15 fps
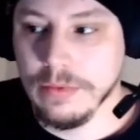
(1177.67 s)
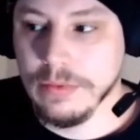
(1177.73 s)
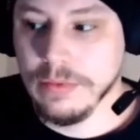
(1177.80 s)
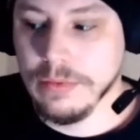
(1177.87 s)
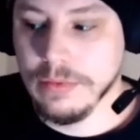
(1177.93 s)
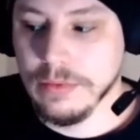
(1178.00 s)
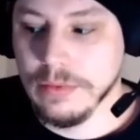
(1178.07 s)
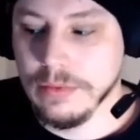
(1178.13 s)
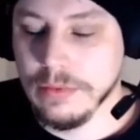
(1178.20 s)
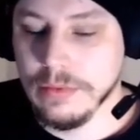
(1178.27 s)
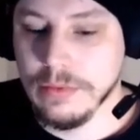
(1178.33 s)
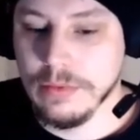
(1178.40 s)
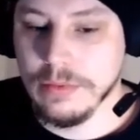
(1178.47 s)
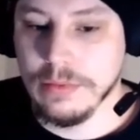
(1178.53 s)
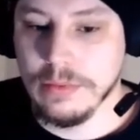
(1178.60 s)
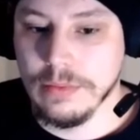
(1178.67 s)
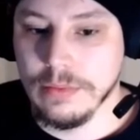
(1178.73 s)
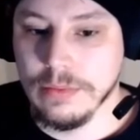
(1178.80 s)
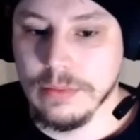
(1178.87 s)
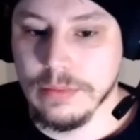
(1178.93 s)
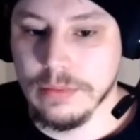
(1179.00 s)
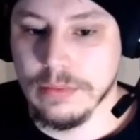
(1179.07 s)

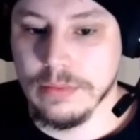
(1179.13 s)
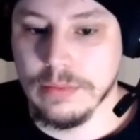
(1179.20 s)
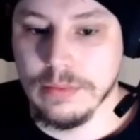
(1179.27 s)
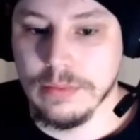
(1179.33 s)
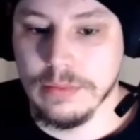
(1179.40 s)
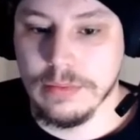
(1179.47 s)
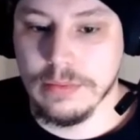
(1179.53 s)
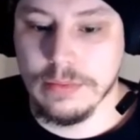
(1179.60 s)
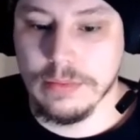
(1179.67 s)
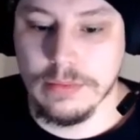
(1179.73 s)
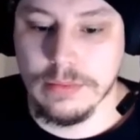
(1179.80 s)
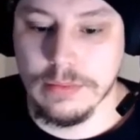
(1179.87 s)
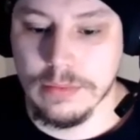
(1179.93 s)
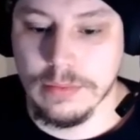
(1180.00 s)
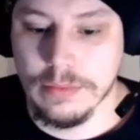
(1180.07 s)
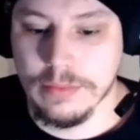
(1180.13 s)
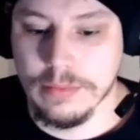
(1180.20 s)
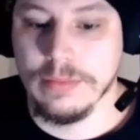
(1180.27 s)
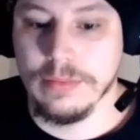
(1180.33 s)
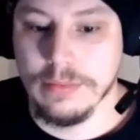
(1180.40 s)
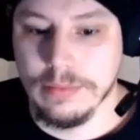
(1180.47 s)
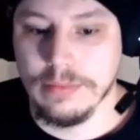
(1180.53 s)

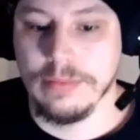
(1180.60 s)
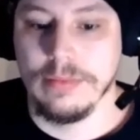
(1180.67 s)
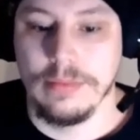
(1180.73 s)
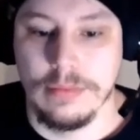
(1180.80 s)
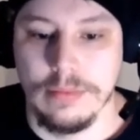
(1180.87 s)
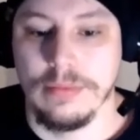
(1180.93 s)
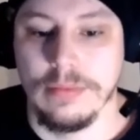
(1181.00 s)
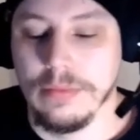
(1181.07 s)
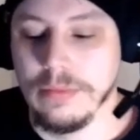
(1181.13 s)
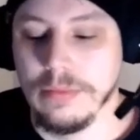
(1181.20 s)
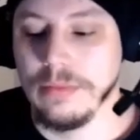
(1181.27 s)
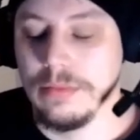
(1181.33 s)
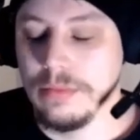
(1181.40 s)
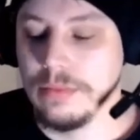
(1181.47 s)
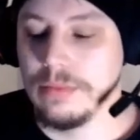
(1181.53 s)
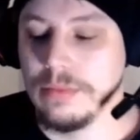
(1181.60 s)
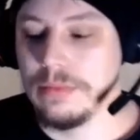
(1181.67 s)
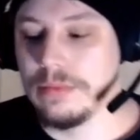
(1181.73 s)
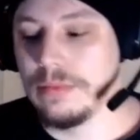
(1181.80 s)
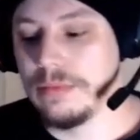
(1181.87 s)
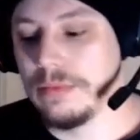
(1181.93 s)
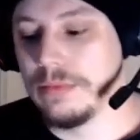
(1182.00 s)

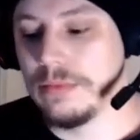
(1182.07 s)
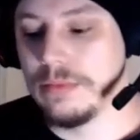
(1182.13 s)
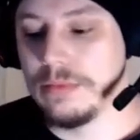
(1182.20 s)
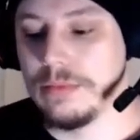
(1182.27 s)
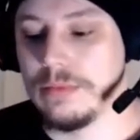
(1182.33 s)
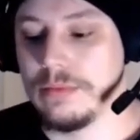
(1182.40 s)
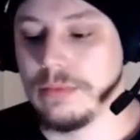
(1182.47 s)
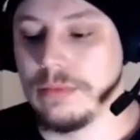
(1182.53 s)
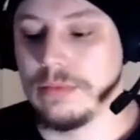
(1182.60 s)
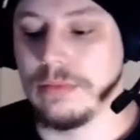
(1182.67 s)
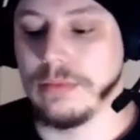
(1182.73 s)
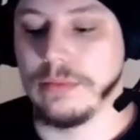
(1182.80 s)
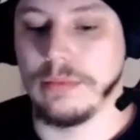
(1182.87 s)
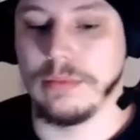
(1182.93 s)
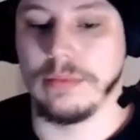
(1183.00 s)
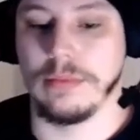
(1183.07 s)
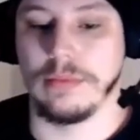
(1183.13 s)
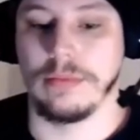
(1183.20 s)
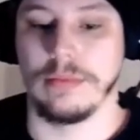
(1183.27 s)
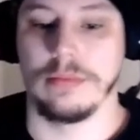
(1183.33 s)
(not speaking)